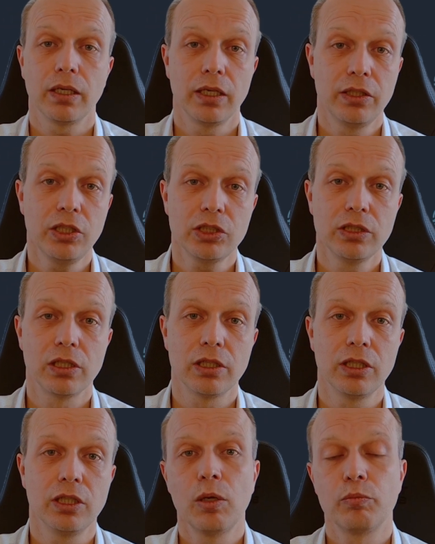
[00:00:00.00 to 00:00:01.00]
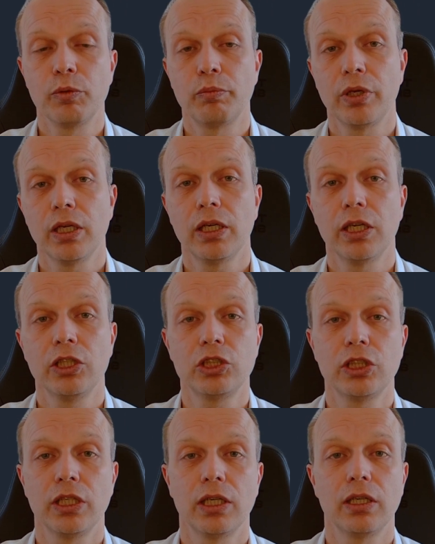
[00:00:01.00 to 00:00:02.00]
Additionally, prepare and
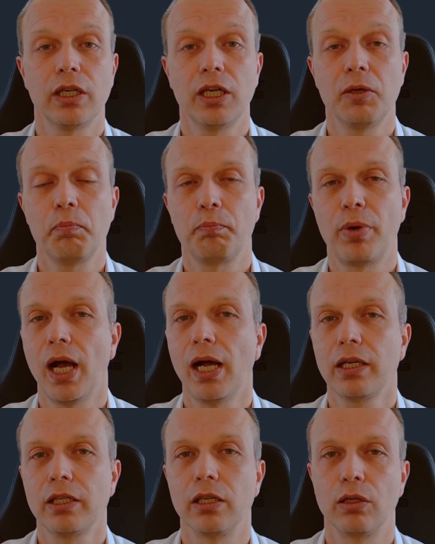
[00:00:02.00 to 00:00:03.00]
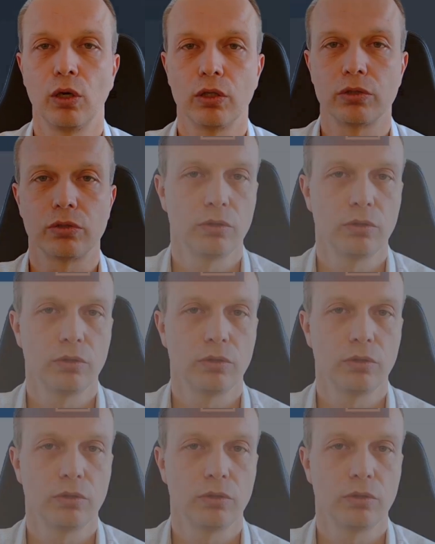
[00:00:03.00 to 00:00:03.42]
share a parking lot